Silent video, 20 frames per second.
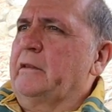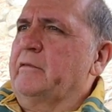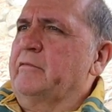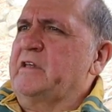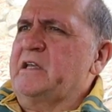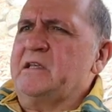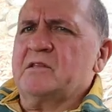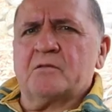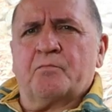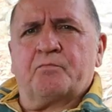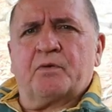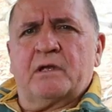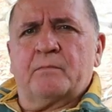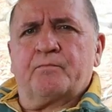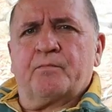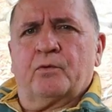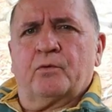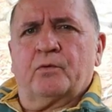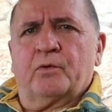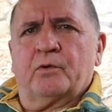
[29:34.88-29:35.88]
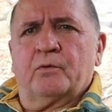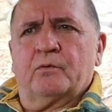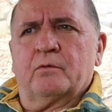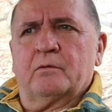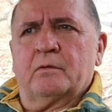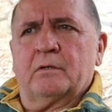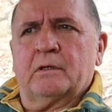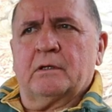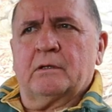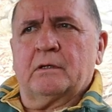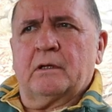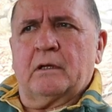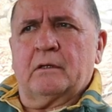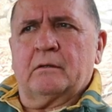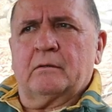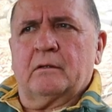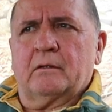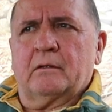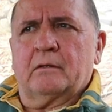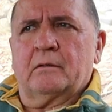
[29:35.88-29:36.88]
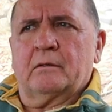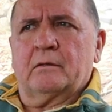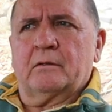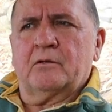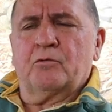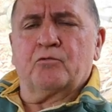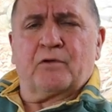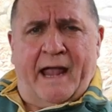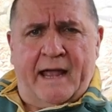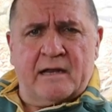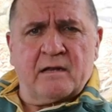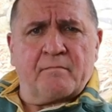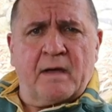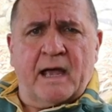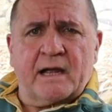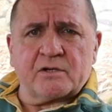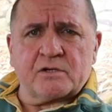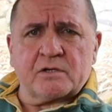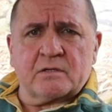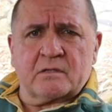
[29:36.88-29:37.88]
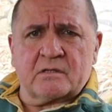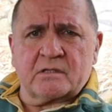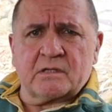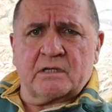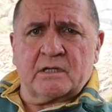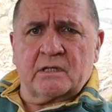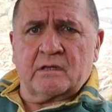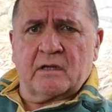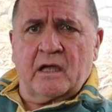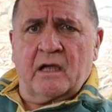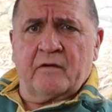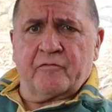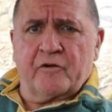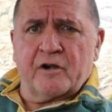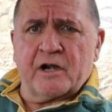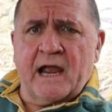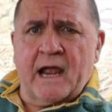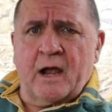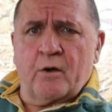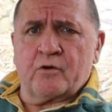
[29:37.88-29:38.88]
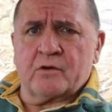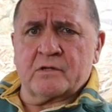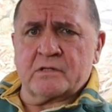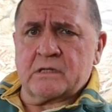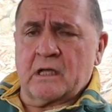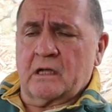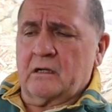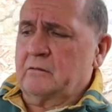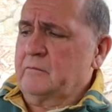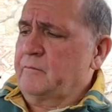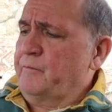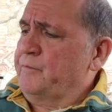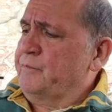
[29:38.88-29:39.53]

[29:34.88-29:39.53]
These are people who you can imagine sitting there for an hour or so,